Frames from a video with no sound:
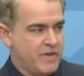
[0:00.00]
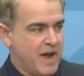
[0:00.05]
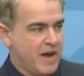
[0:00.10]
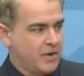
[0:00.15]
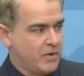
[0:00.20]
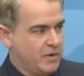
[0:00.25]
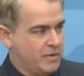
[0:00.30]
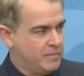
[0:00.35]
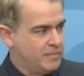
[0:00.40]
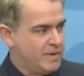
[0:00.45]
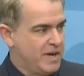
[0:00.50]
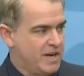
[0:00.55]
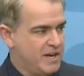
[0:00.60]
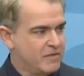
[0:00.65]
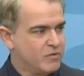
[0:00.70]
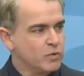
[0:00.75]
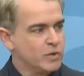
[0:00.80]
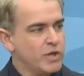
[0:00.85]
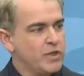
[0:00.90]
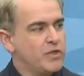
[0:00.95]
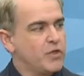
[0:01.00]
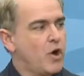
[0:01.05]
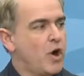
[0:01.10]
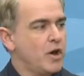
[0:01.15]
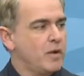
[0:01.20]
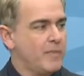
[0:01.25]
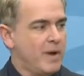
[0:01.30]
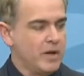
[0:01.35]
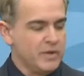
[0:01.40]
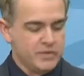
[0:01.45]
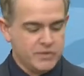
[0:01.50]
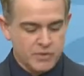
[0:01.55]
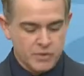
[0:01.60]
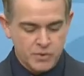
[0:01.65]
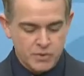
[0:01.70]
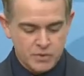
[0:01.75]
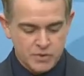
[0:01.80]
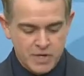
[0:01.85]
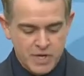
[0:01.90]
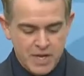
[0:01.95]
of Akron. I never really thought about
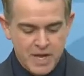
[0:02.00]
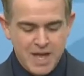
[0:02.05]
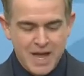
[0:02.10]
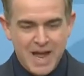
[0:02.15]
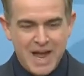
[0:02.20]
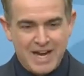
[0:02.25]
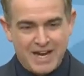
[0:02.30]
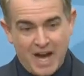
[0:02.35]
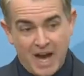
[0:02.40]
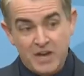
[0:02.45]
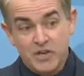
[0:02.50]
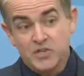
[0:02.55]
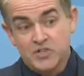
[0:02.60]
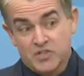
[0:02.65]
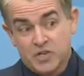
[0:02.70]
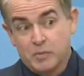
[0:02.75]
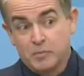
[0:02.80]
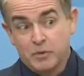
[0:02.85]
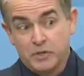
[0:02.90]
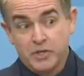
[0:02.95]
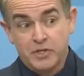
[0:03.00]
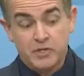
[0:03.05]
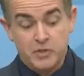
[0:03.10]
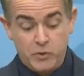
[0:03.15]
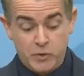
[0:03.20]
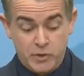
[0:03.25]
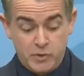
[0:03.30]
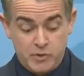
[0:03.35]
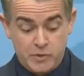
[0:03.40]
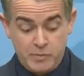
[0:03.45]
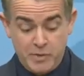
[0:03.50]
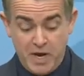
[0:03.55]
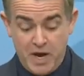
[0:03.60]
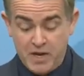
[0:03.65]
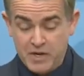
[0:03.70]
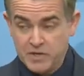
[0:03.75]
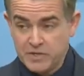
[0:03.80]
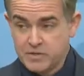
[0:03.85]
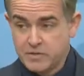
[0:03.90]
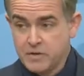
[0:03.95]
zoos. I kind of stumbled into it, to be
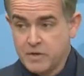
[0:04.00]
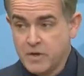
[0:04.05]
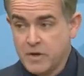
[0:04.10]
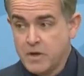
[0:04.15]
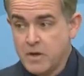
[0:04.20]
honest.